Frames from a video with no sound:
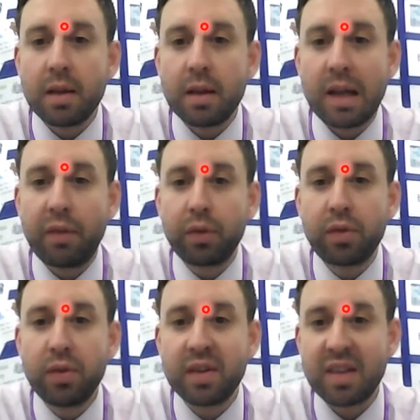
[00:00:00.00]
level
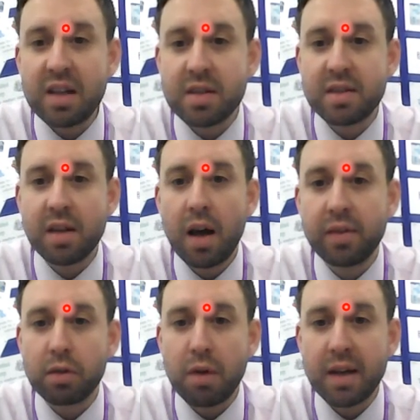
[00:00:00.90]
2 distinction stars
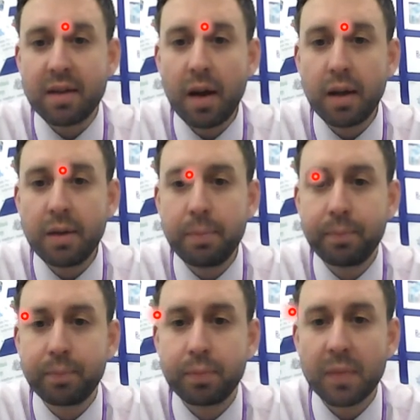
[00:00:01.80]
are grade 9,
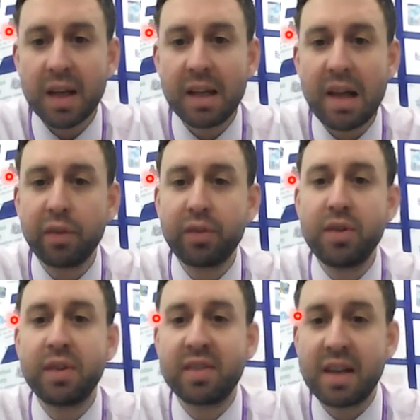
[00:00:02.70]
level
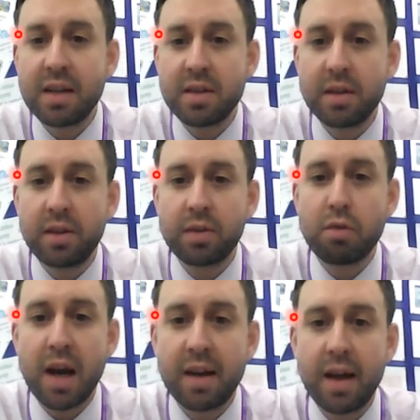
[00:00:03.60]
2 distinction
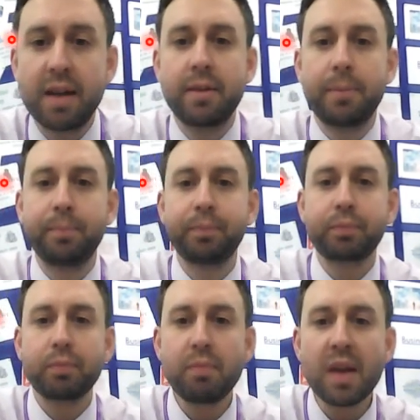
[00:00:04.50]
grade 8,
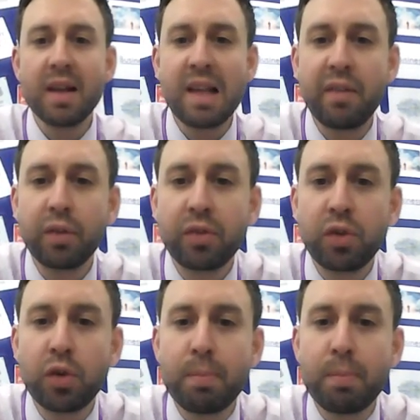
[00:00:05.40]
level 2